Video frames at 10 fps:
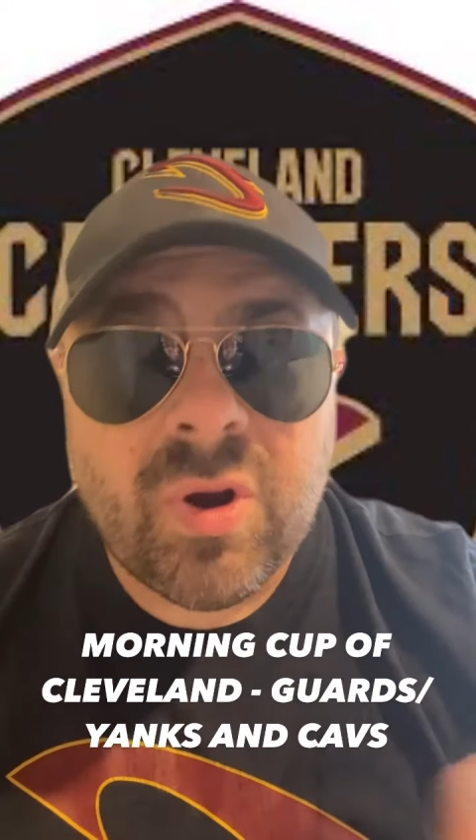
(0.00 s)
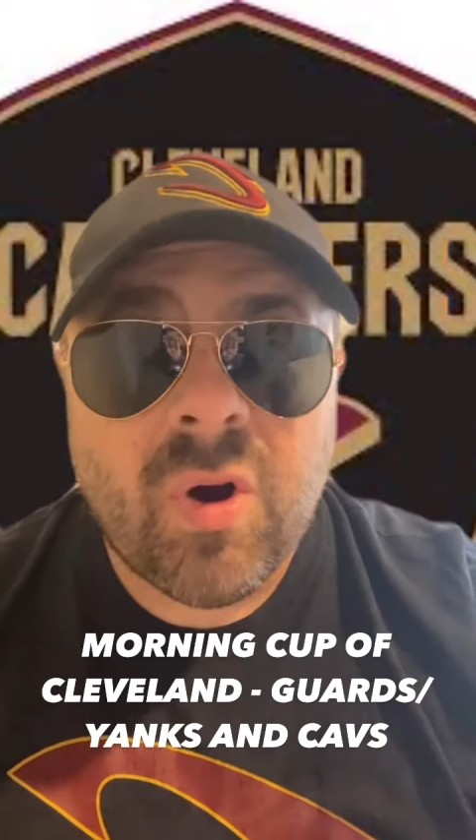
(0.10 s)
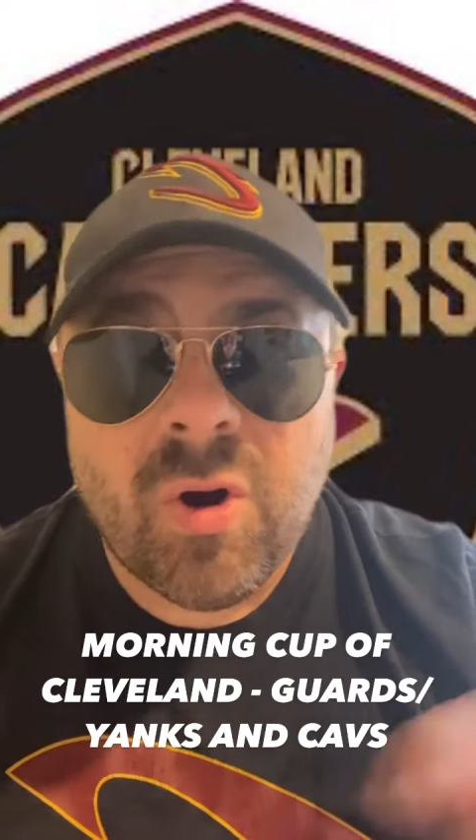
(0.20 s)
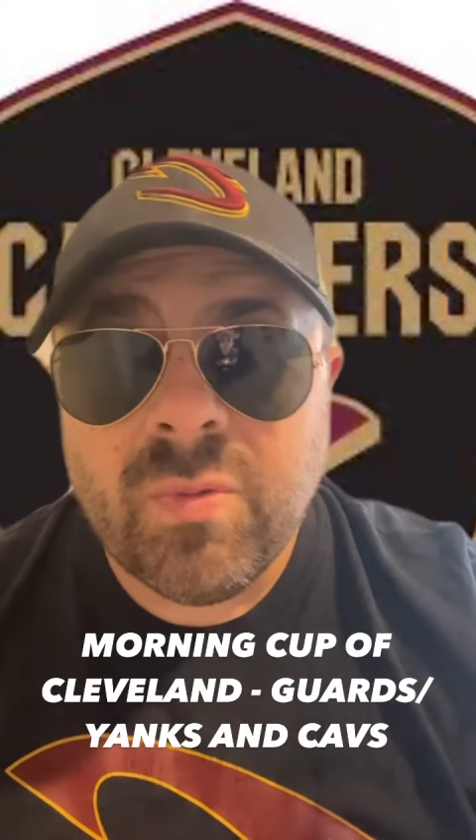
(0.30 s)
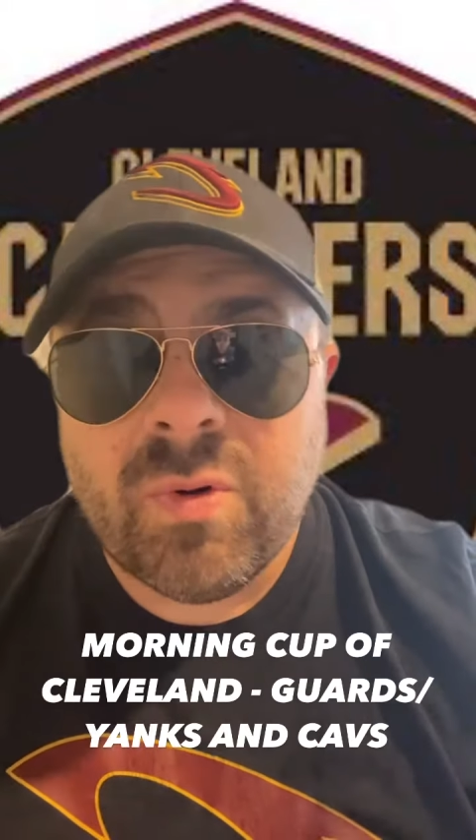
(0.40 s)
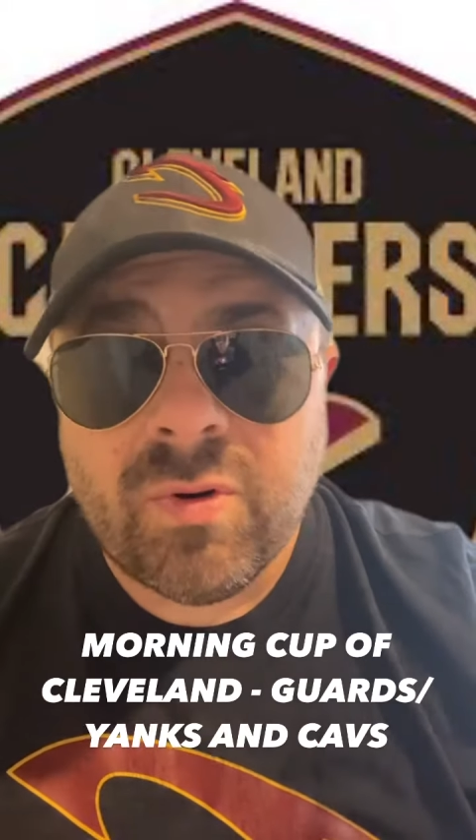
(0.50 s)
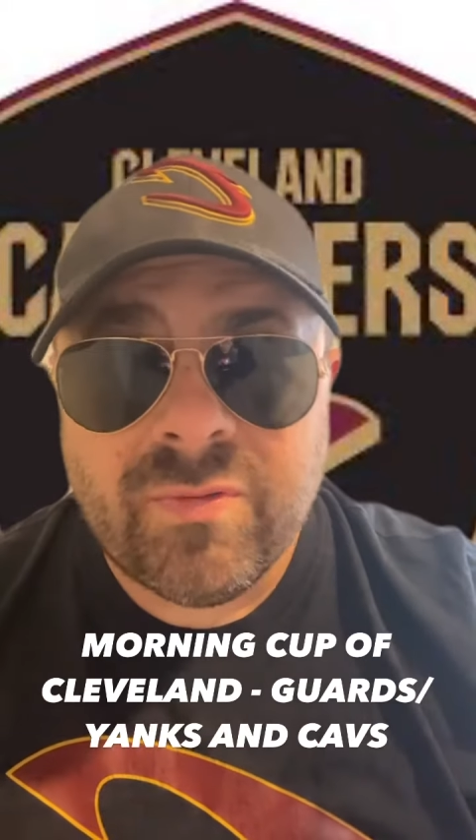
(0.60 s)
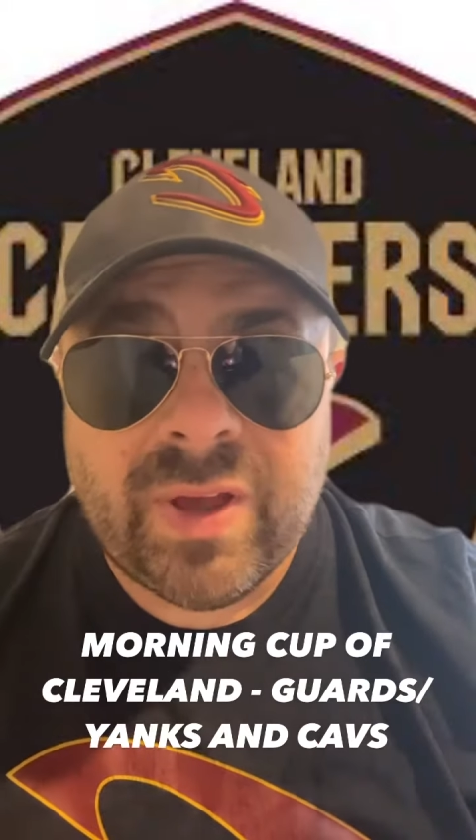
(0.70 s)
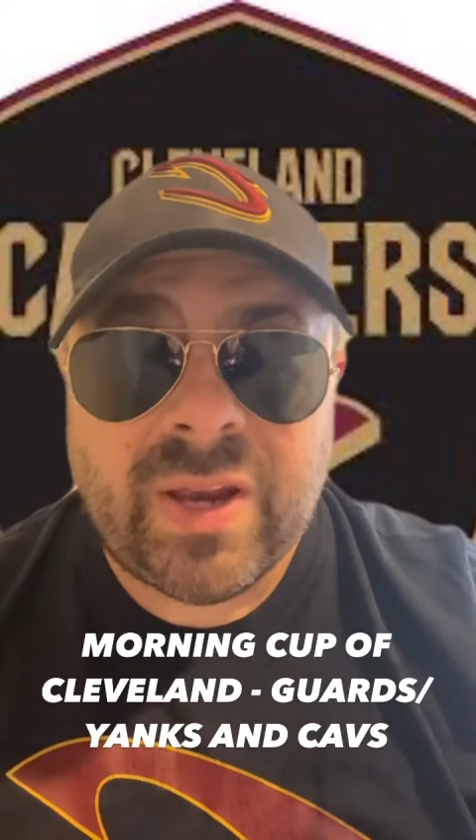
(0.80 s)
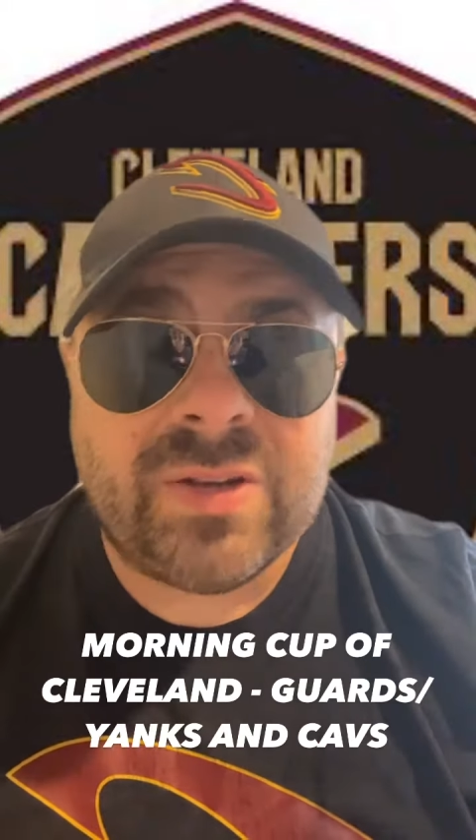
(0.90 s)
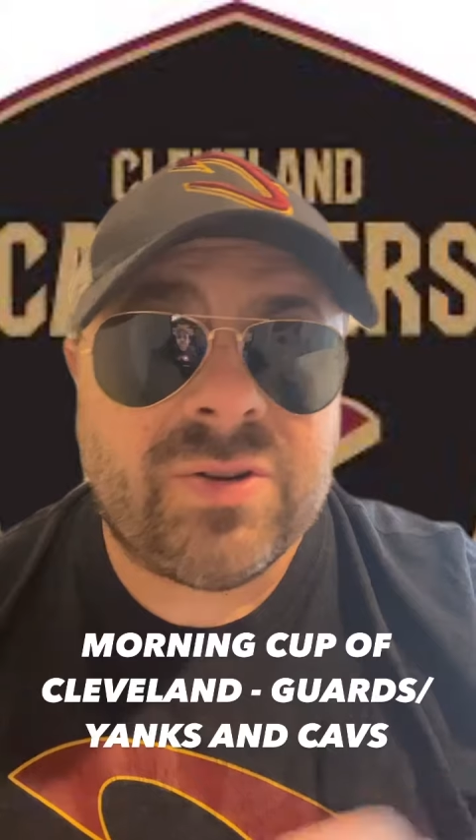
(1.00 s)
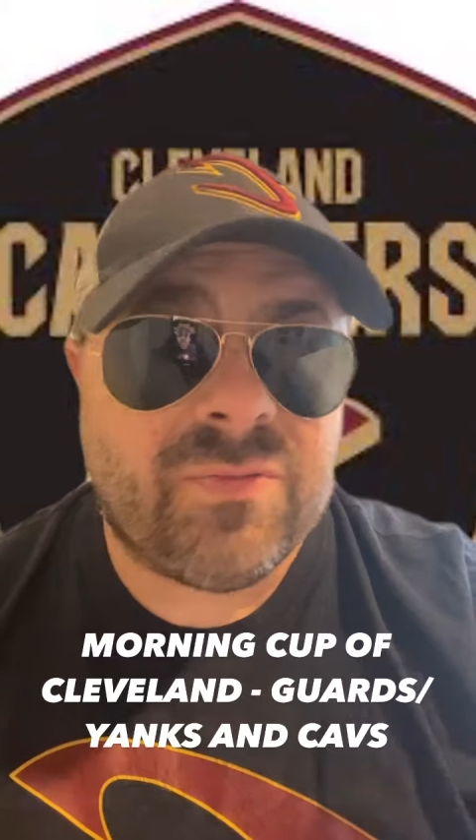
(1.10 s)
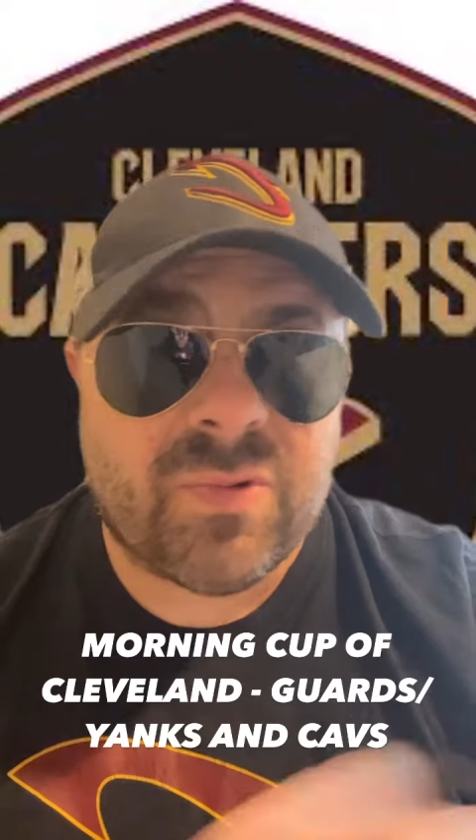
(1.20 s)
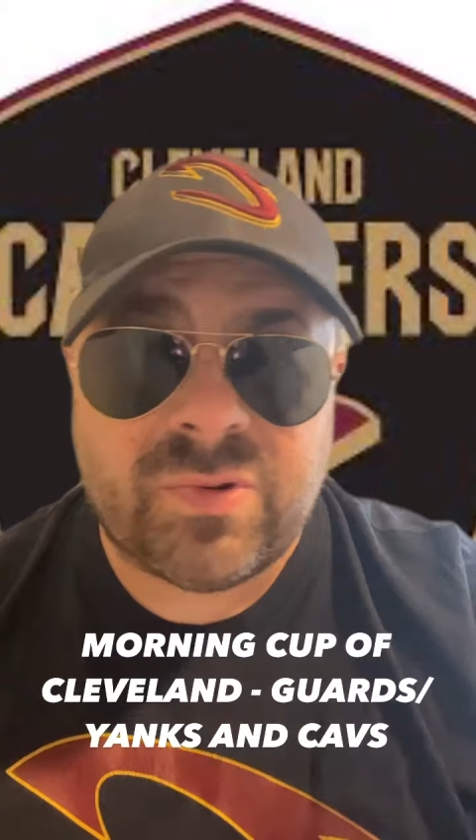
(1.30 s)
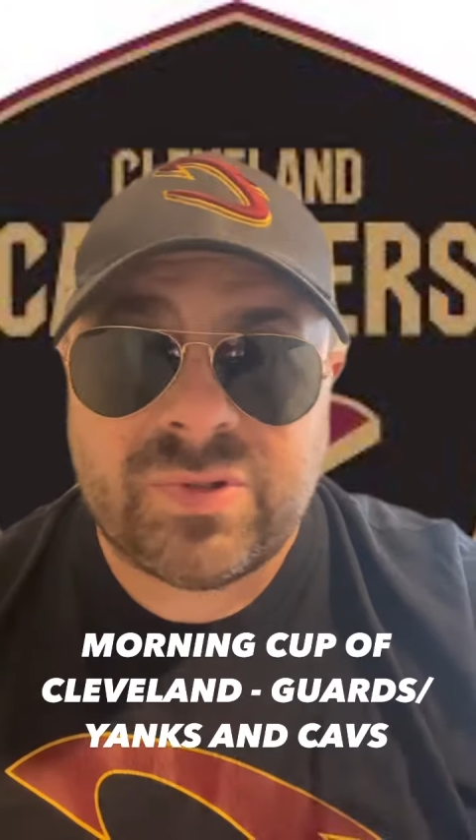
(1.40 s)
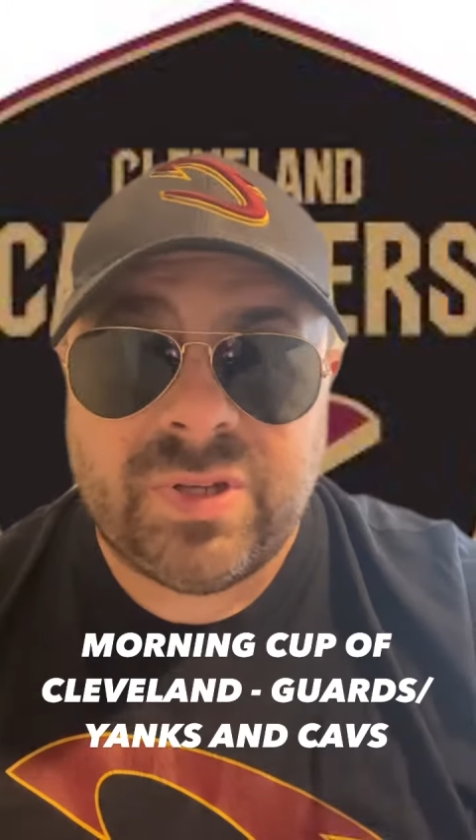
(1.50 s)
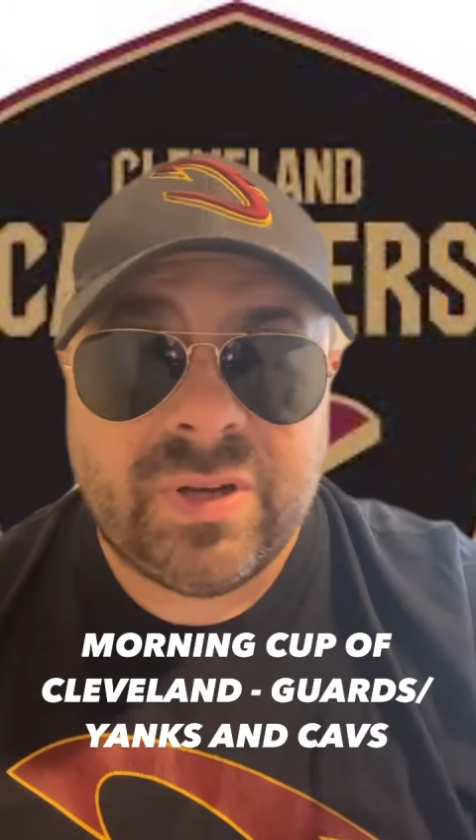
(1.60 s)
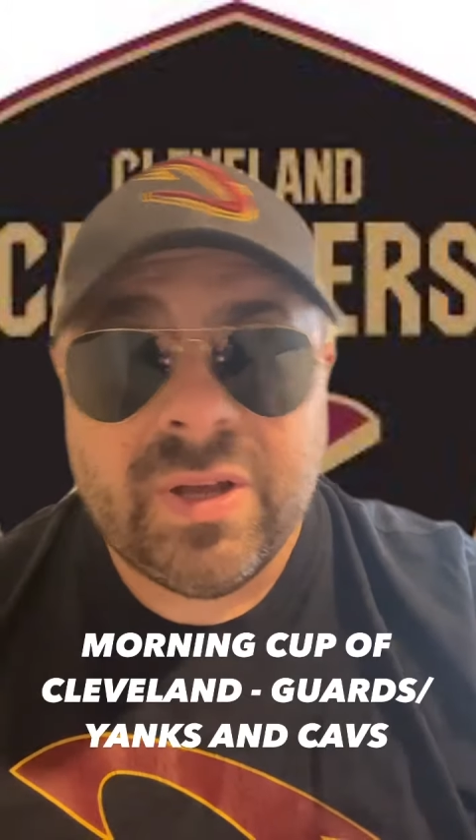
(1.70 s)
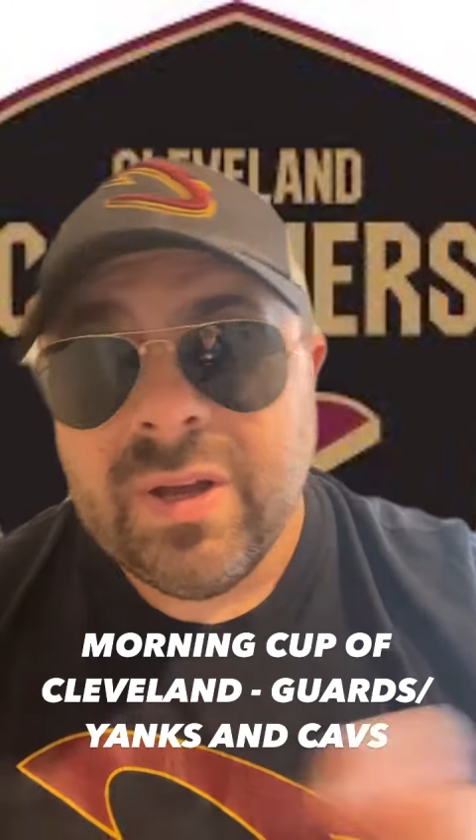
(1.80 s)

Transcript: Home court advantage, fourth seed.